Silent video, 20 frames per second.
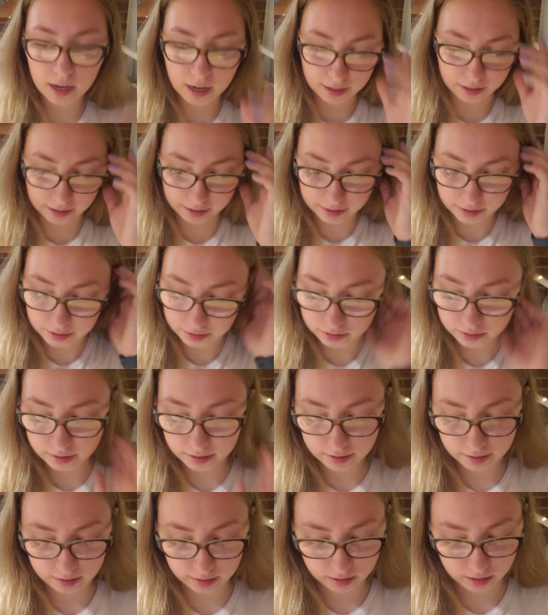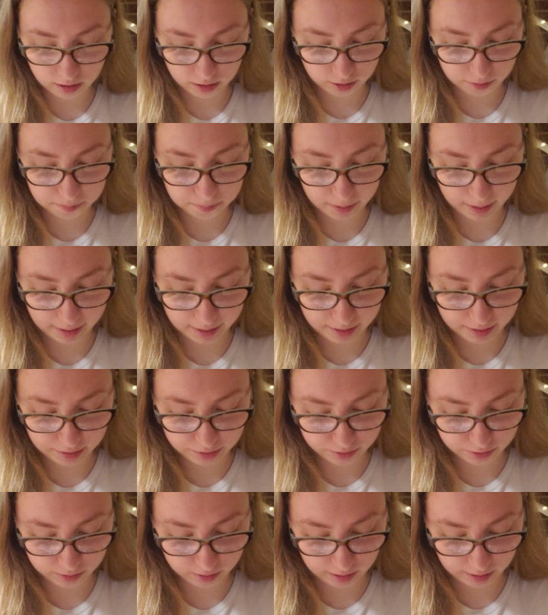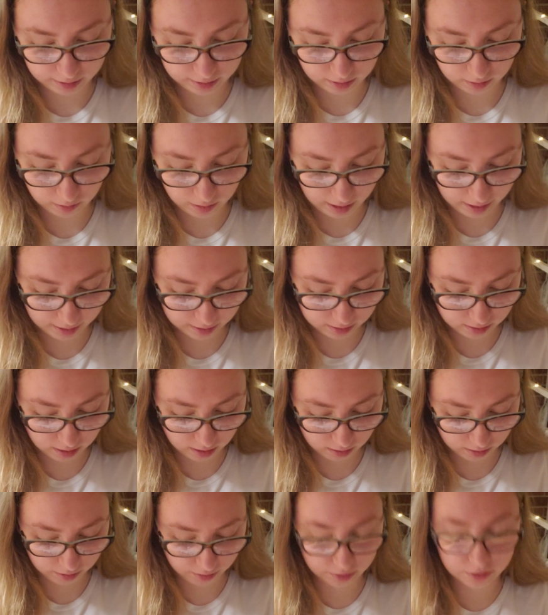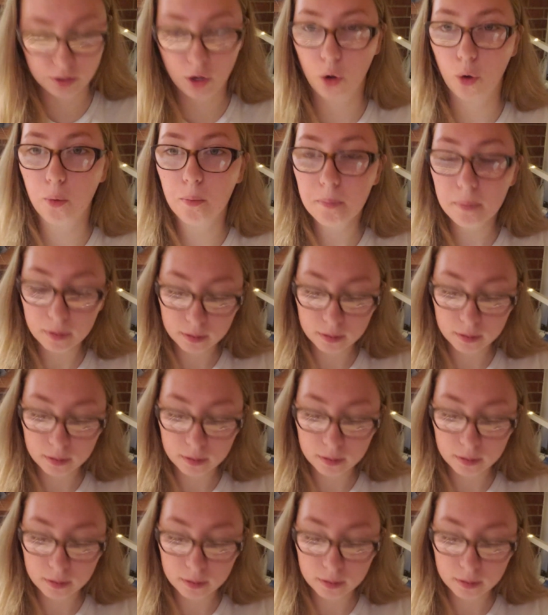I think I use it in the color beige or like the lightest color, taupe.